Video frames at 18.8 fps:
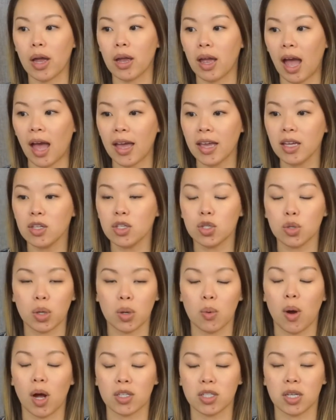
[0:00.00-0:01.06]
I, I
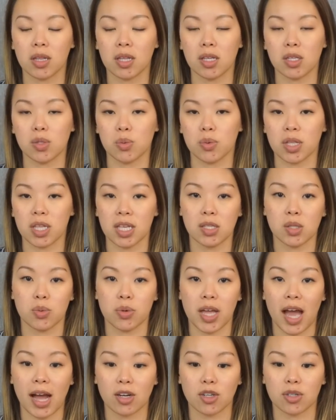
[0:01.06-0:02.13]
enjoyed watching these th these
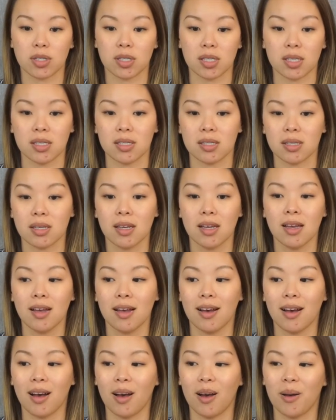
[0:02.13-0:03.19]
three actresses
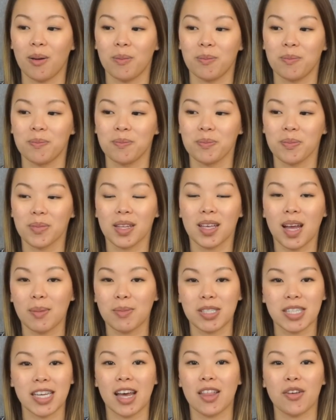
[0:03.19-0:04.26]
um,
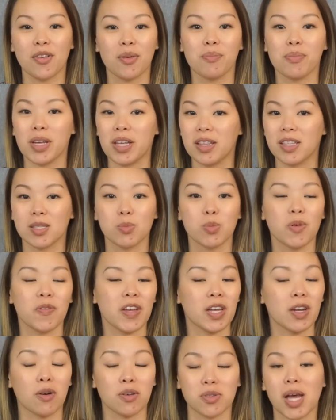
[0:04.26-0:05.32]
come together and be in this
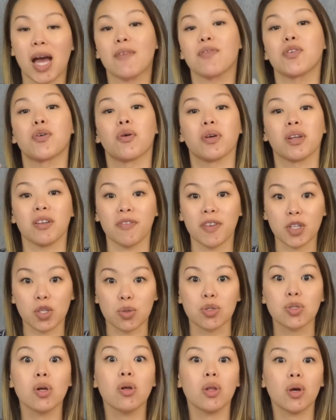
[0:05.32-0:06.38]
movie, and also have their own
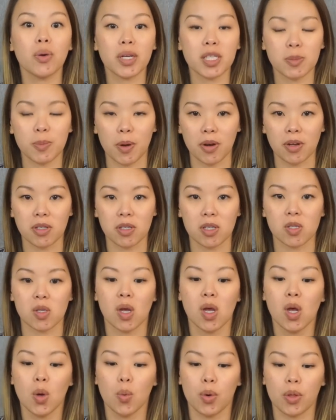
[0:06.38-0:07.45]
individual solo experiences
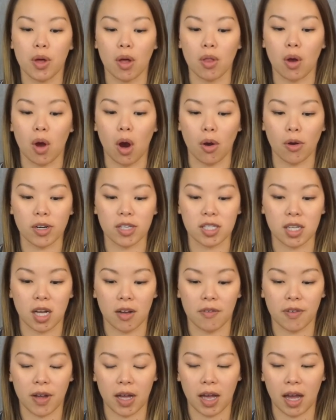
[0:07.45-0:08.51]
with all the horror
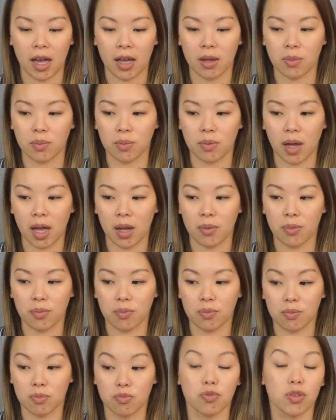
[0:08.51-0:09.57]
stuff. I I, I
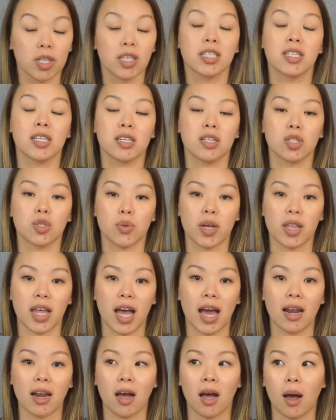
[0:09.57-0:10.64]
really did enjoy
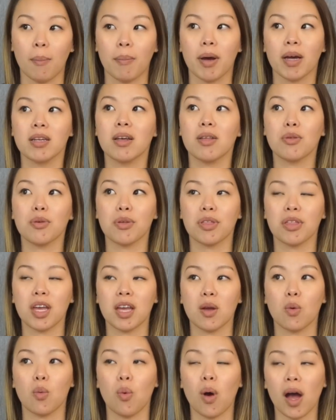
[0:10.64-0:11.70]
that. Um, another
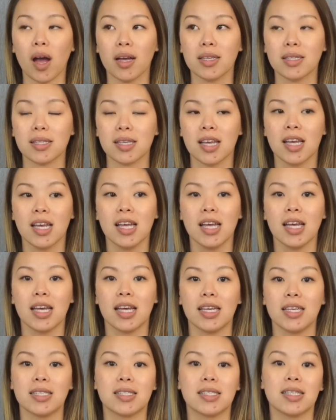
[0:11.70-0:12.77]
thing was
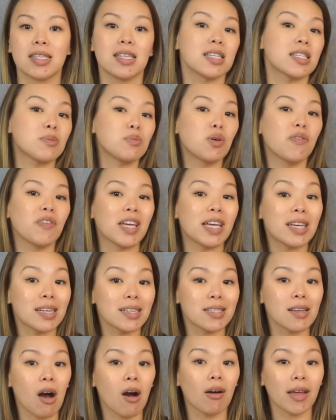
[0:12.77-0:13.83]
is this movie
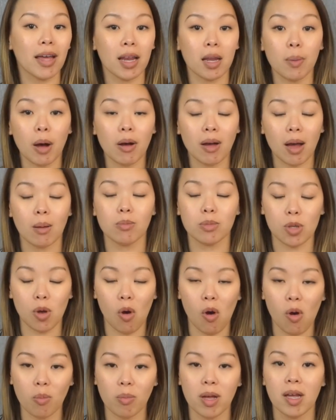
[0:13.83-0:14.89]
is called Annabelle Comes
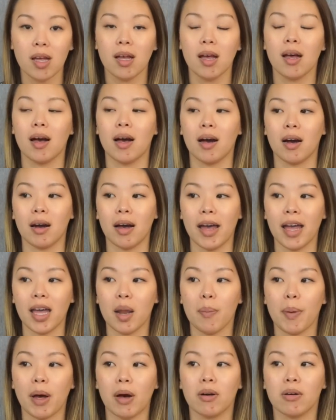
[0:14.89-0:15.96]
Home. Uh,
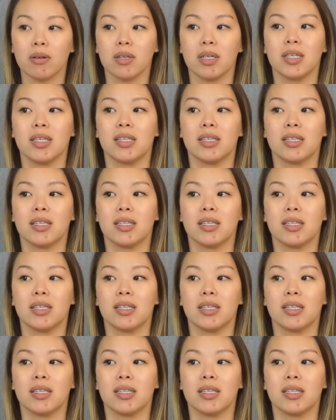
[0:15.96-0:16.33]
Annabelle